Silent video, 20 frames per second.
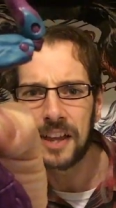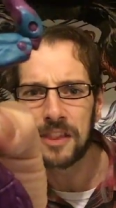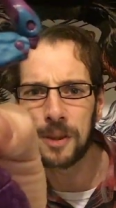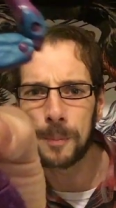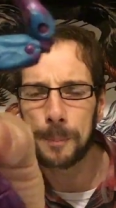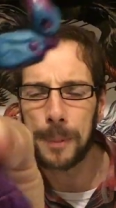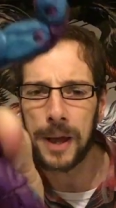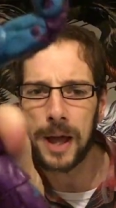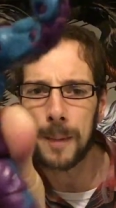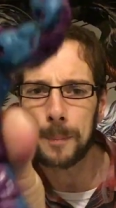the
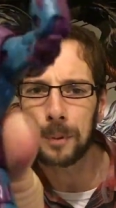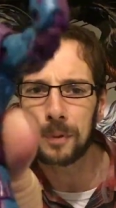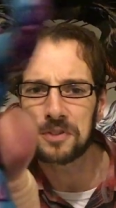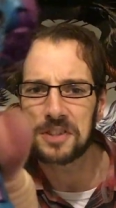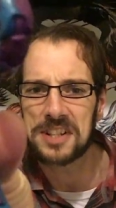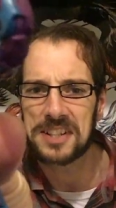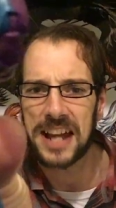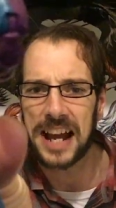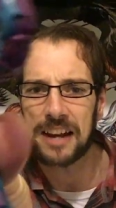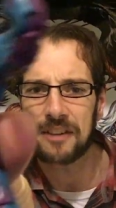purple
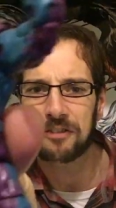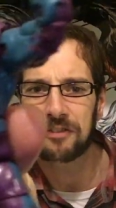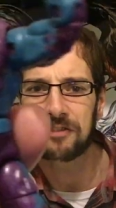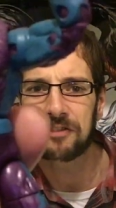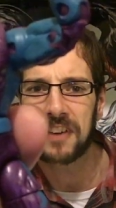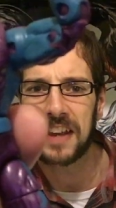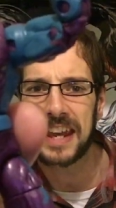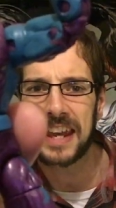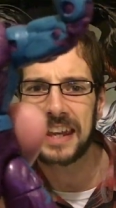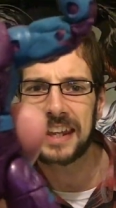just kind of
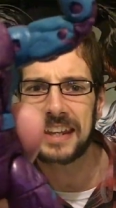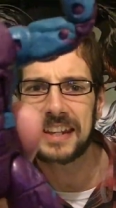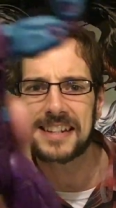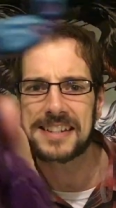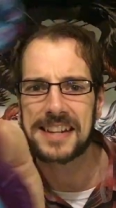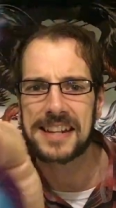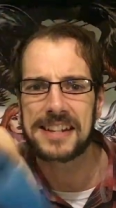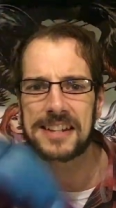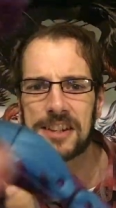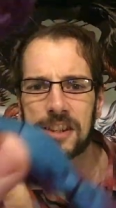fades
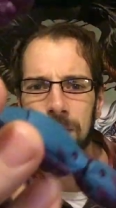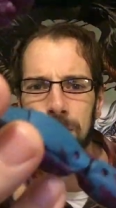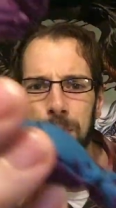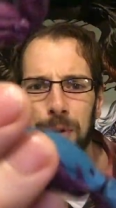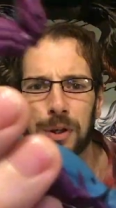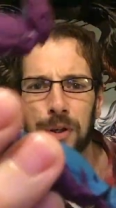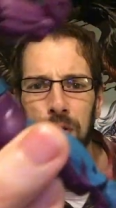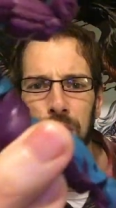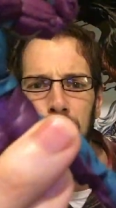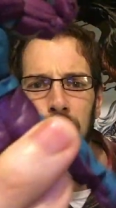into the
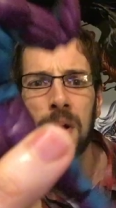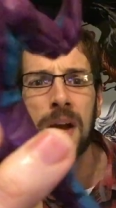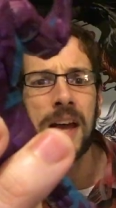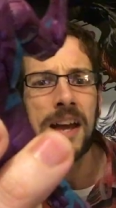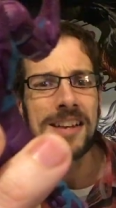blue,